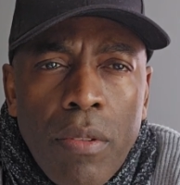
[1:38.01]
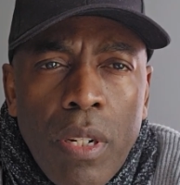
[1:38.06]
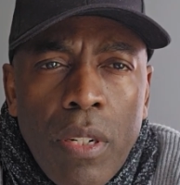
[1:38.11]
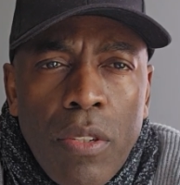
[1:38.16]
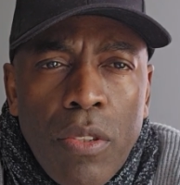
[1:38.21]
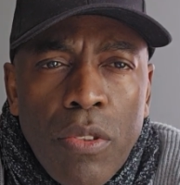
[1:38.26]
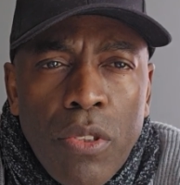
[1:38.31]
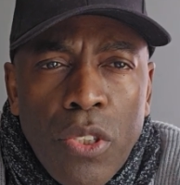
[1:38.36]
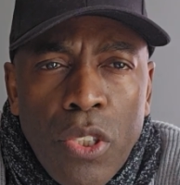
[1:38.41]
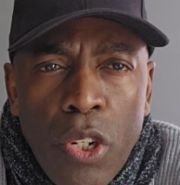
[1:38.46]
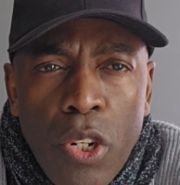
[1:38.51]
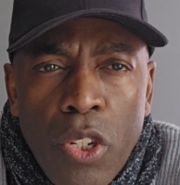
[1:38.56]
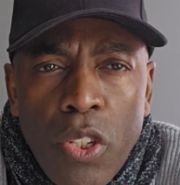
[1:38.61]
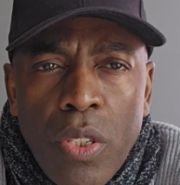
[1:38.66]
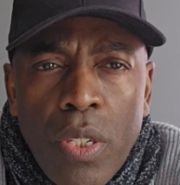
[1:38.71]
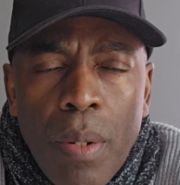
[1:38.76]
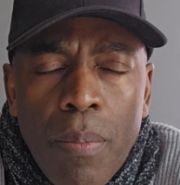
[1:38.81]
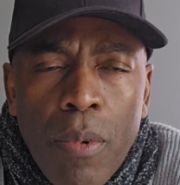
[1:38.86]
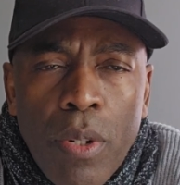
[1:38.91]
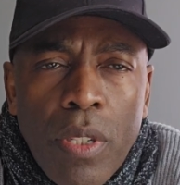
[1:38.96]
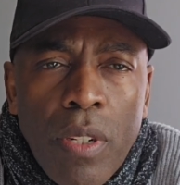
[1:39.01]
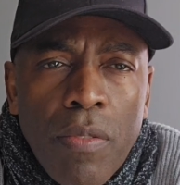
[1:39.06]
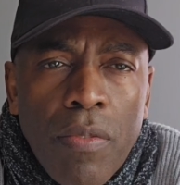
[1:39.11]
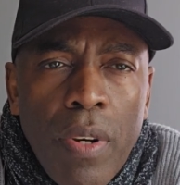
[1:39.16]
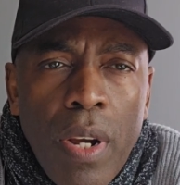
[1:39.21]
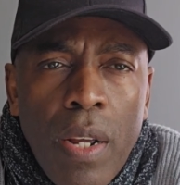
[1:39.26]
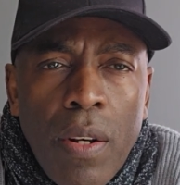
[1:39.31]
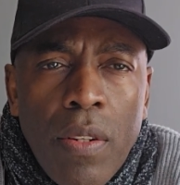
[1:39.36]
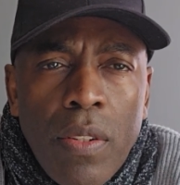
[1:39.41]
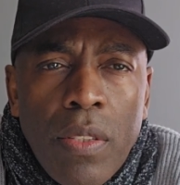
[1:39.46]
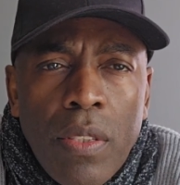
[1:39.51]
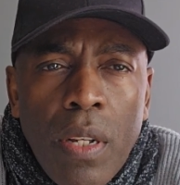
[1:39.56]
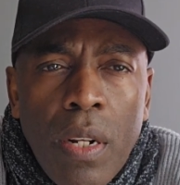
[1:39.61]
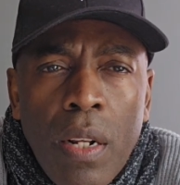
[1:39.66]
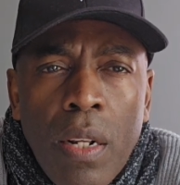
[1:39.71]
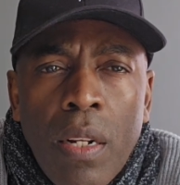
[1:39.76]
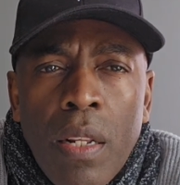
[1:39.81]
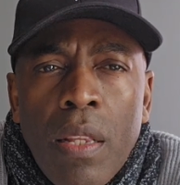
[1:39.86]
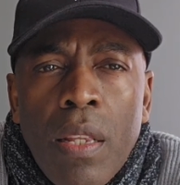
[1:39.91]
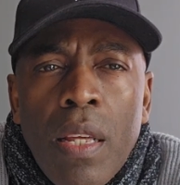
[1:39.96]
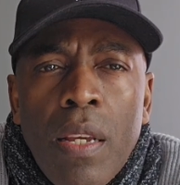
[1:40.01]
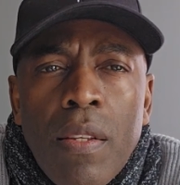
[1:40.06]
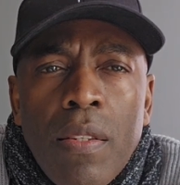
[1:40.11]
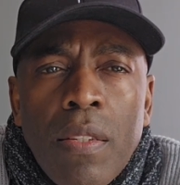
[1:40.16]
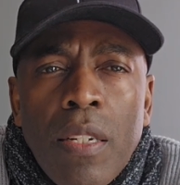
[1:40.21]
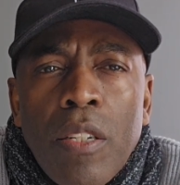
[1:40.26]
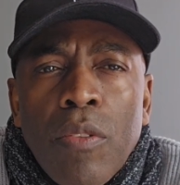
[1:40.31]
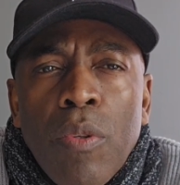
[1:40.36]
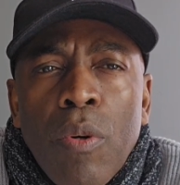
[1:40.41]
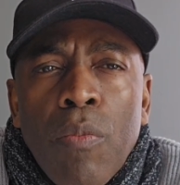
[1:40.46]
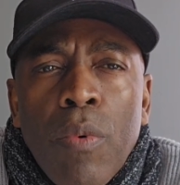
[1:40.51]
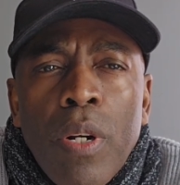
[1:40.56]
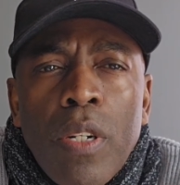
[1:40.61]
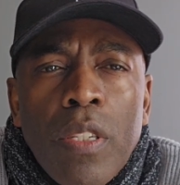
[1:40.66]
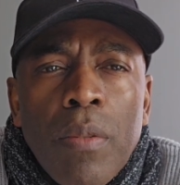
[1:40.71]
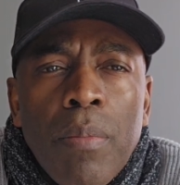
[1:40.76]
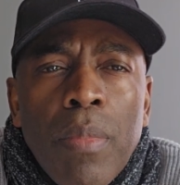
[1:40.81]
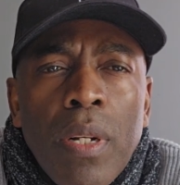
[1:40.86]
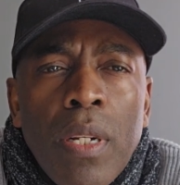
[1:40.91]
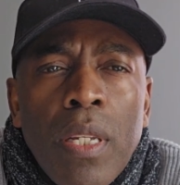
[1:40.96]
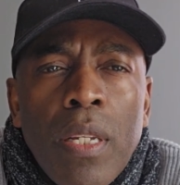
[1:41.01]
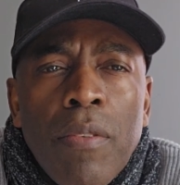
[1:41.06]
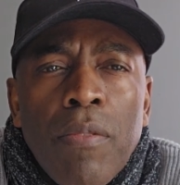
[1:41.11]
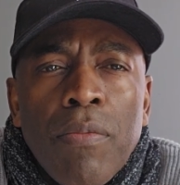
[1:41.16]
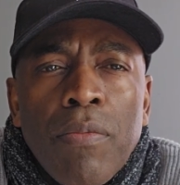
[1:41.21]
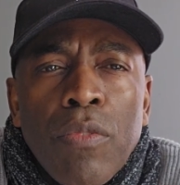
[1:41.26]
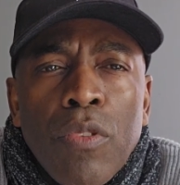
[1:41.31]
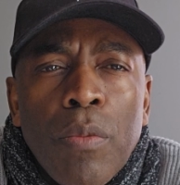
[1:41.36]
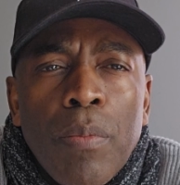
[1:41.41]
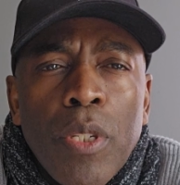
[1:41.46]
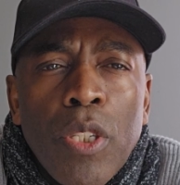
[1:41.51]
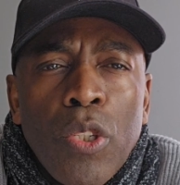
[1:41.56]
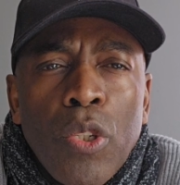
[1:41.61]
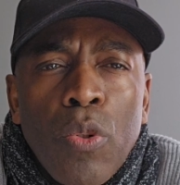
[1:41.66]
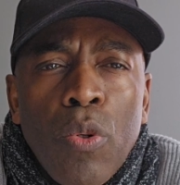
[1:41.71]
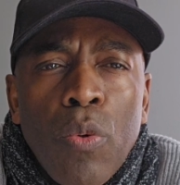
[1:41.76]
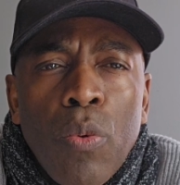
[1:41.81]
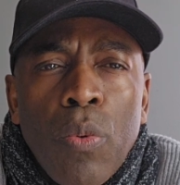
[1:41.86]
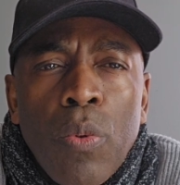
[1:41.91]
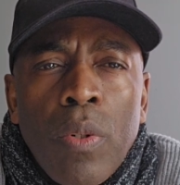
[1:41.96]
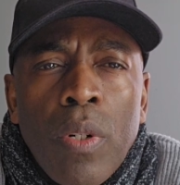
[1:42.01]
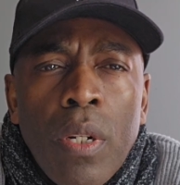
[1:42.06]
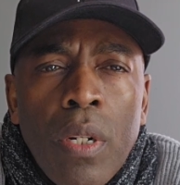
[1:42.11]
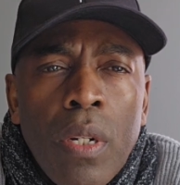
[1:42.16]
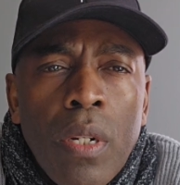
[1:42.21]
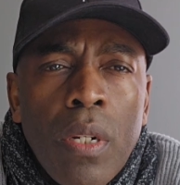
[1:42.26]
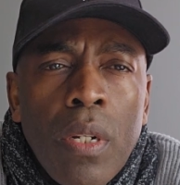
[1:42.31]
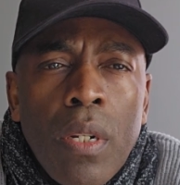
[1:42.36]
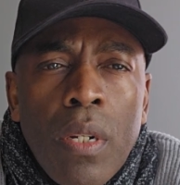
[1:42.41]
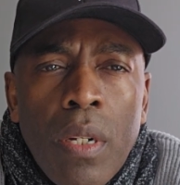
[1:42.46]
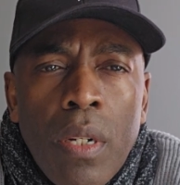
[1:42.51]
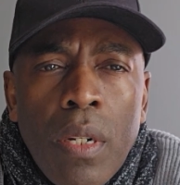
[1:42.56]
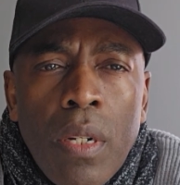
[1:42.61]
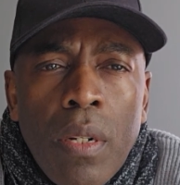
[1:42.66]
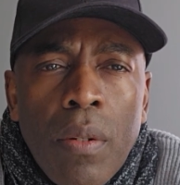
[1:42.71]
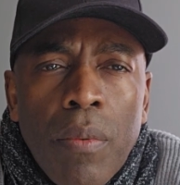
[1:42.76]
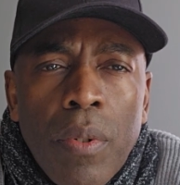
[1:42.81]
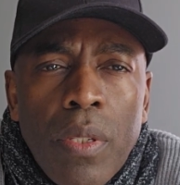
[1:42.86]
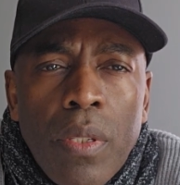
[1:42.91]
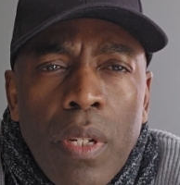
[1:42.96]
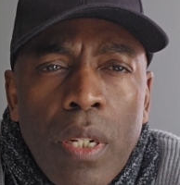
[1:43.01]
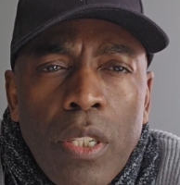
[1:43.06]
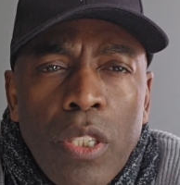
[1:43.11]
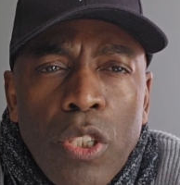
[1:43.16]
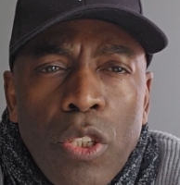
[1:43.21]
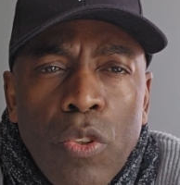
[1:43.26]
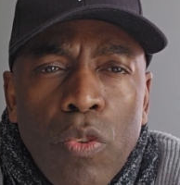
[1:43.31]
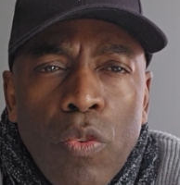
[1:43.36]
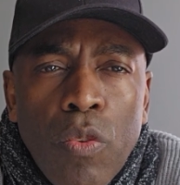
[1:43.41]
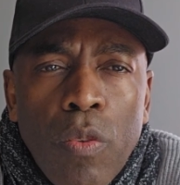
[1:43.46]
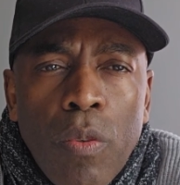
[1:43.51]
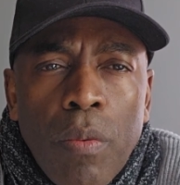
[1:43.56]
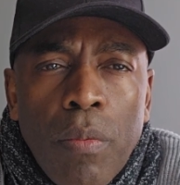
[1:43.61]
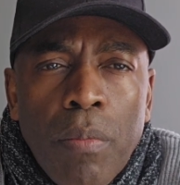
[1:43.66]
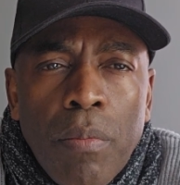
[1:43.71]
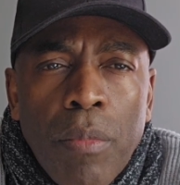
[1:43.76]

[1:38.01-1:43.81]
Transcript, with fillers: and search them out to find and see a lot of things that we once believed to be true was not true.